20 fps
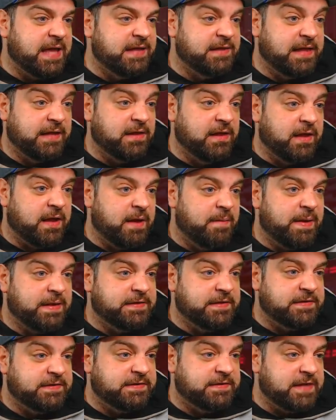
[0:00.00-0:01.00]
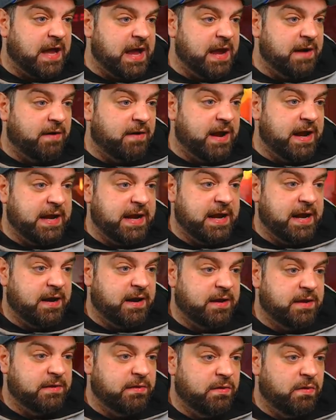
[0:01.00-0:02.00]
Like, look, I'm about to die right here.
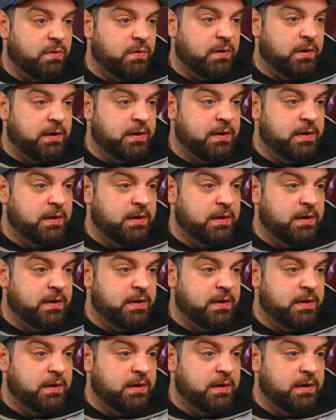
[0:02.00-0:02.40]
Good Lord.